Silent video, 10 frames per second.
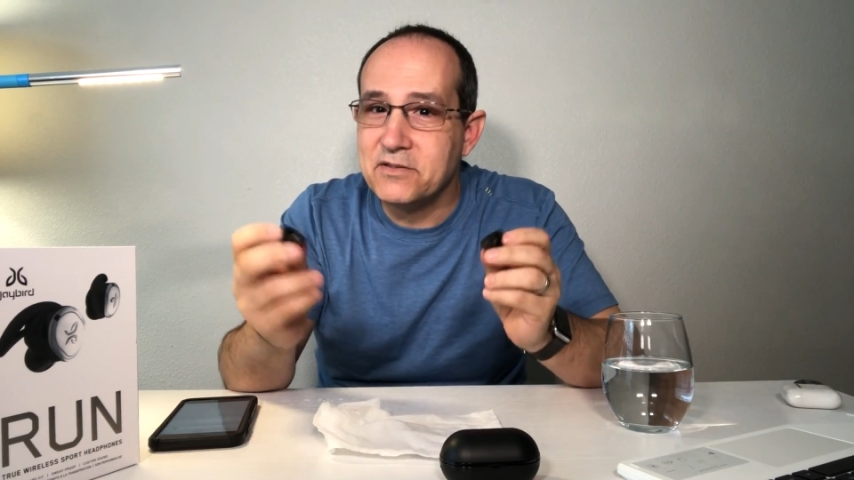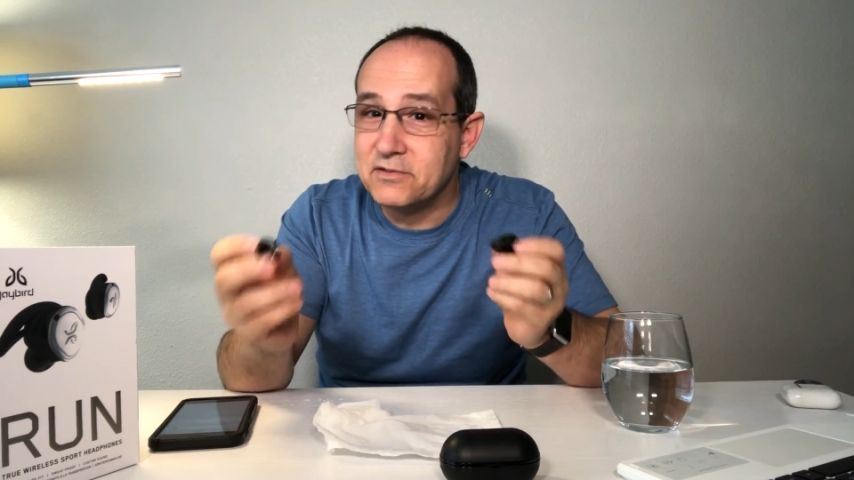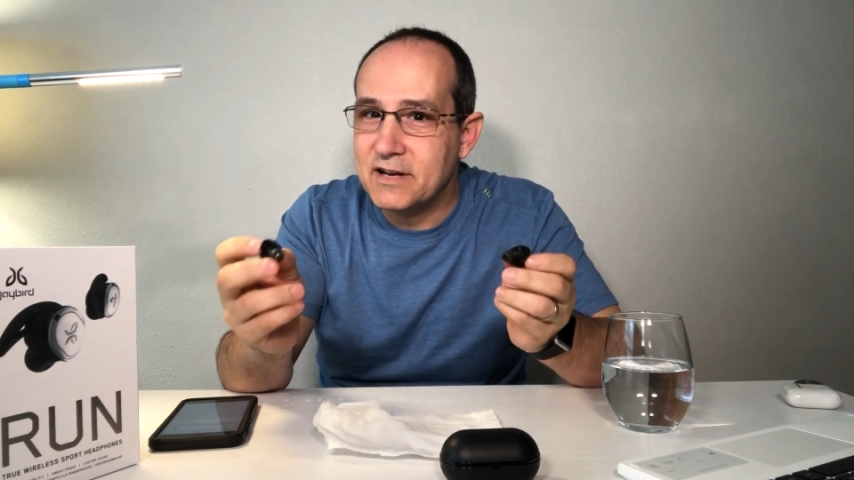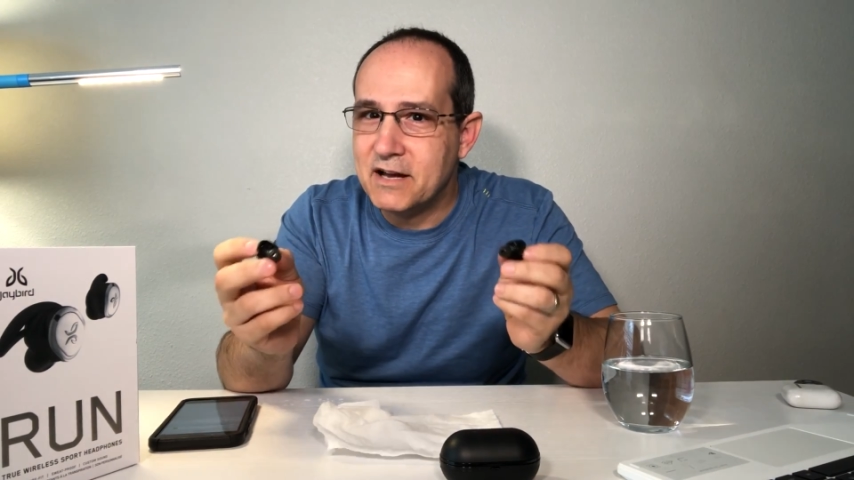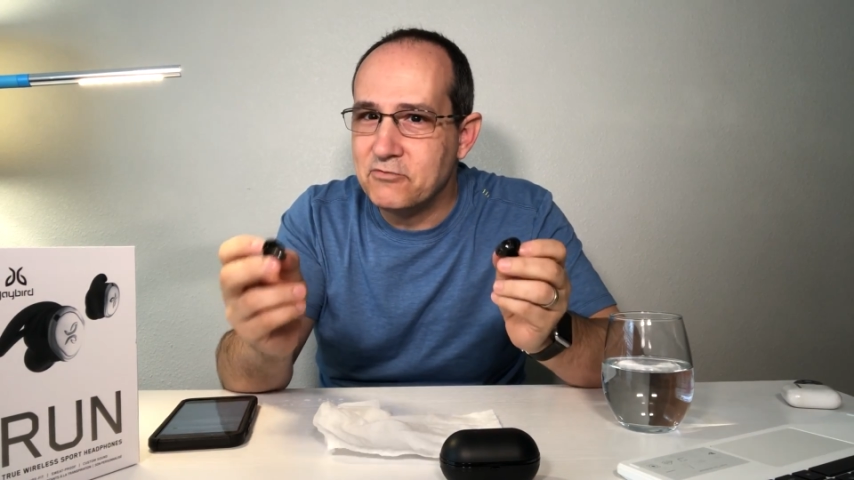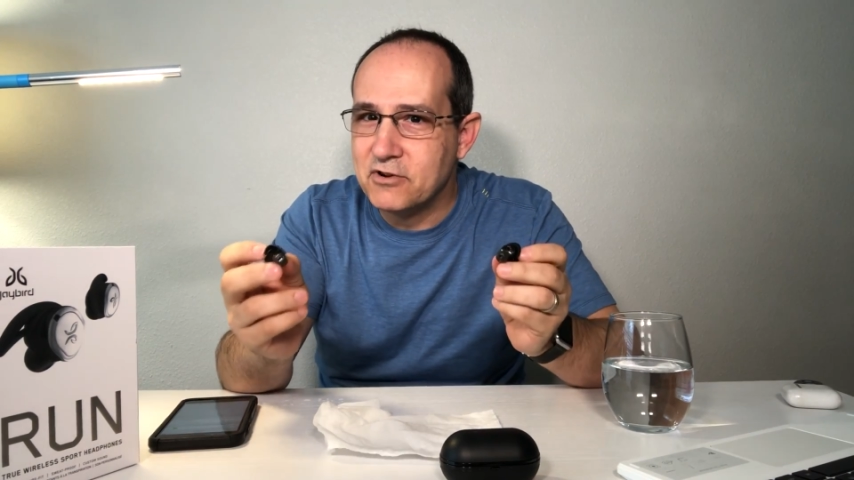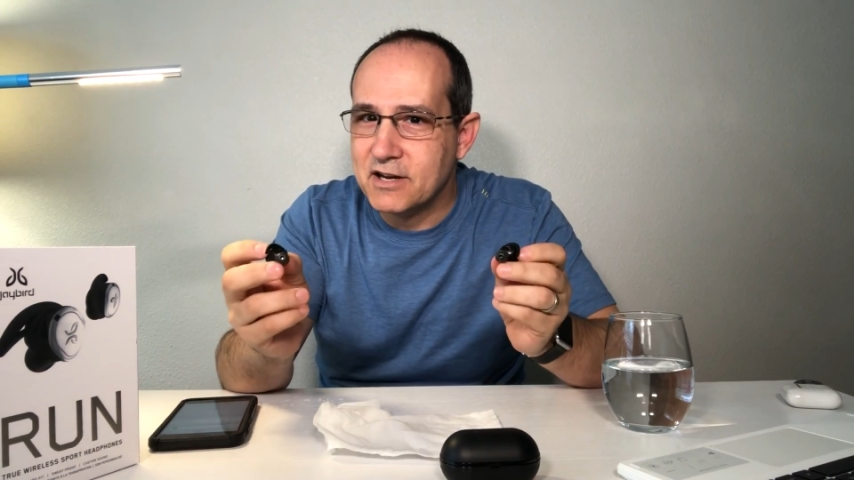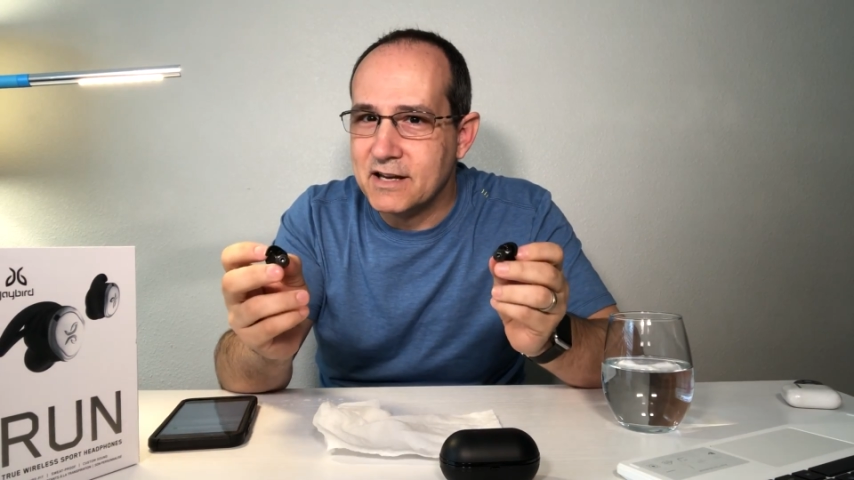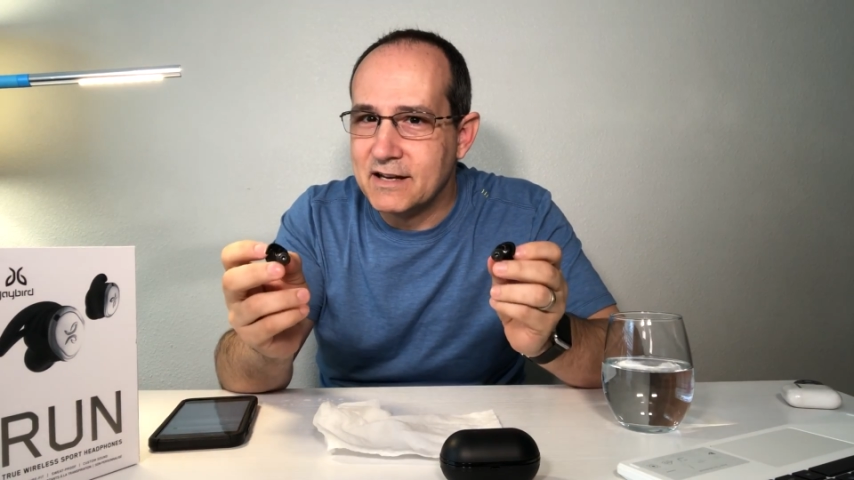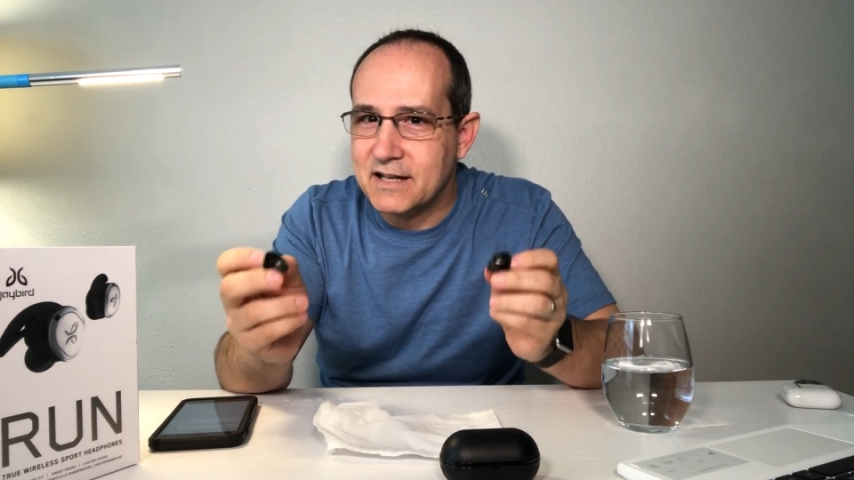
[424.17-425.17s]
they're not
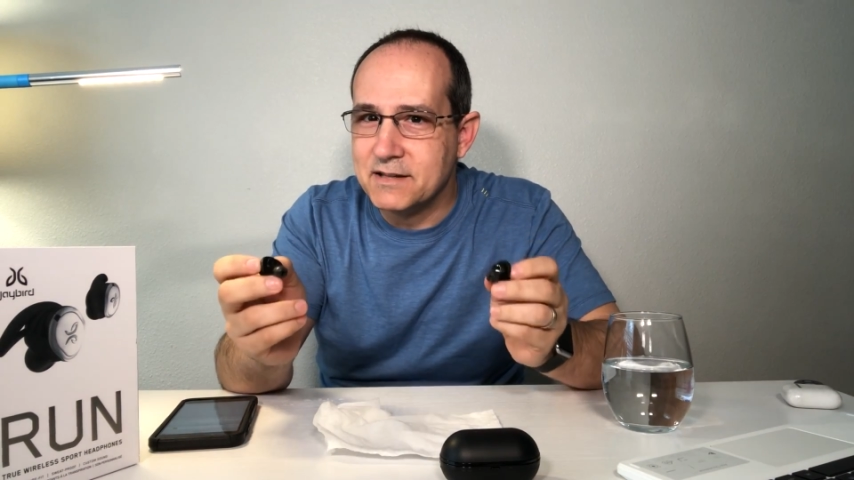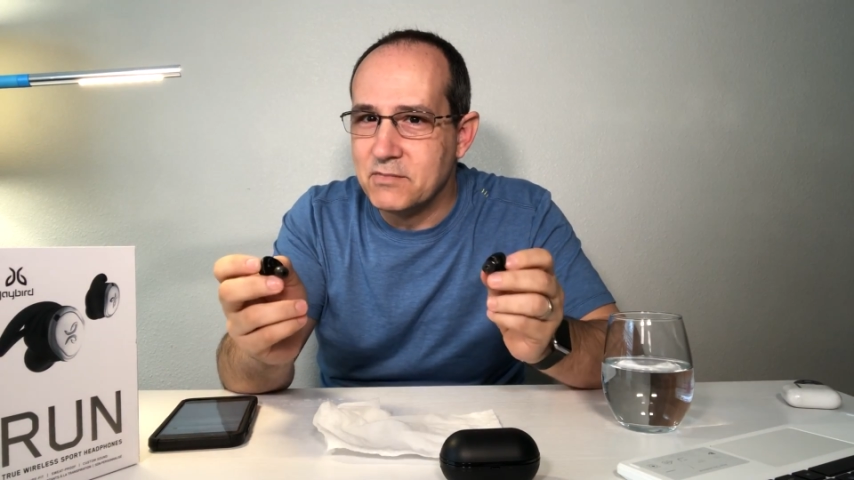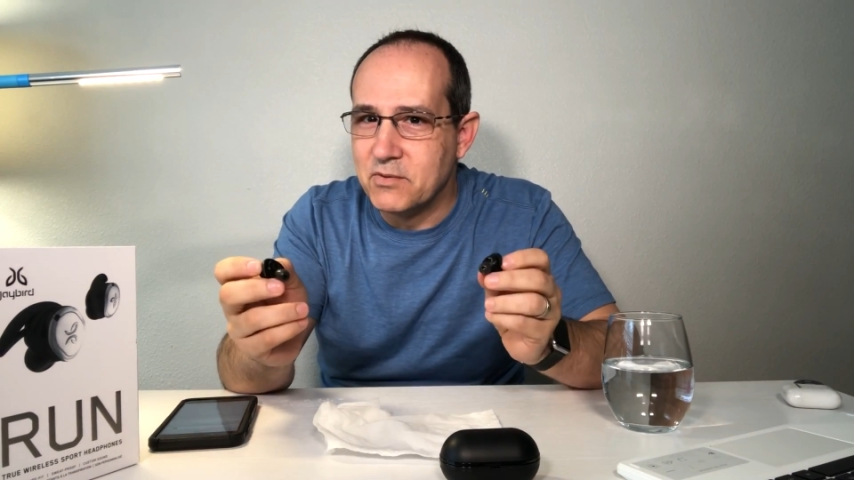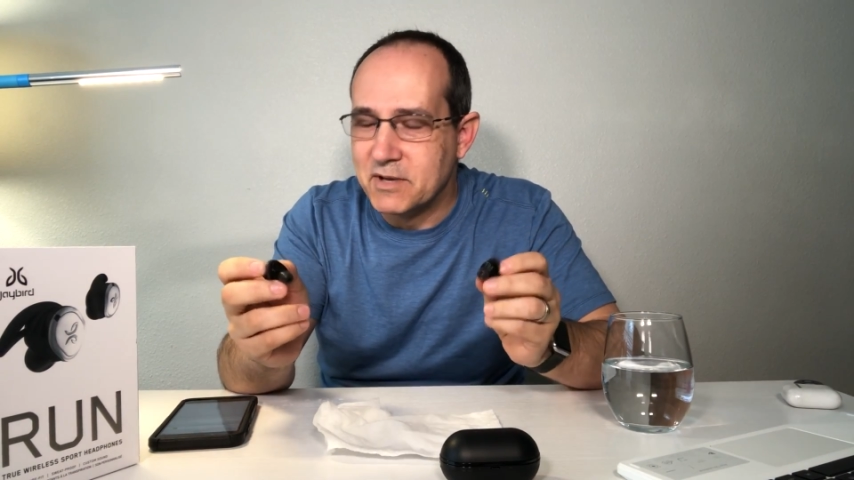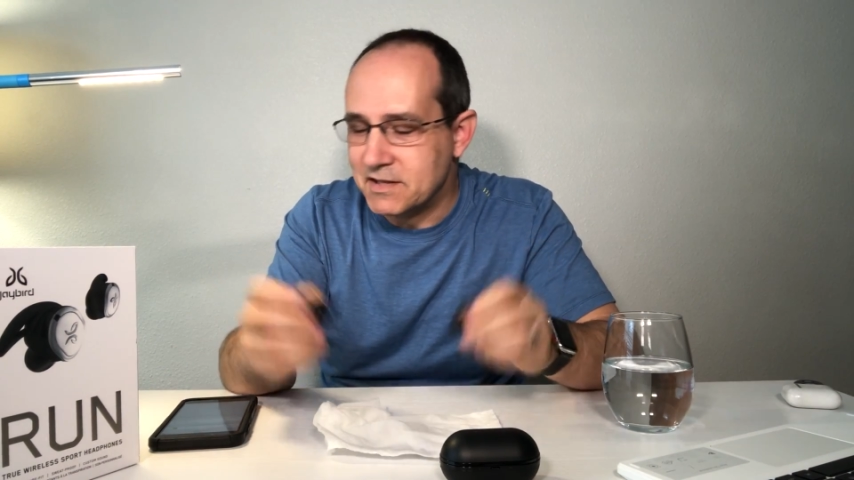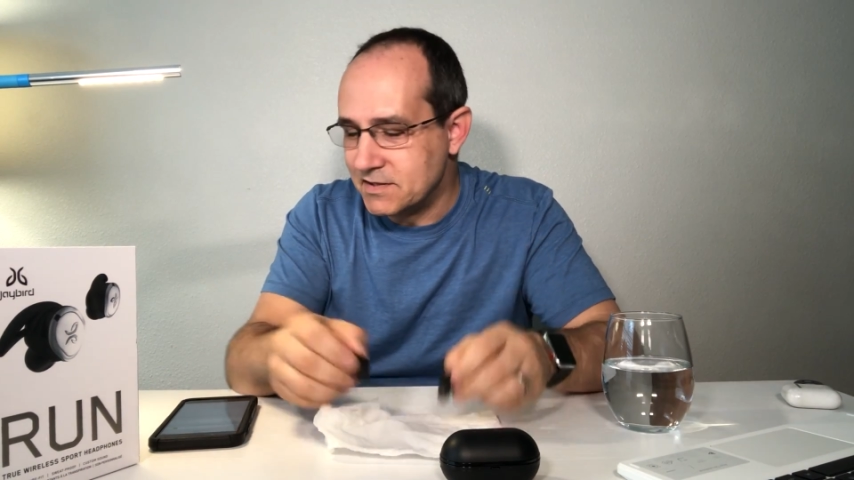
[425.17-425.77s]
working at the moment.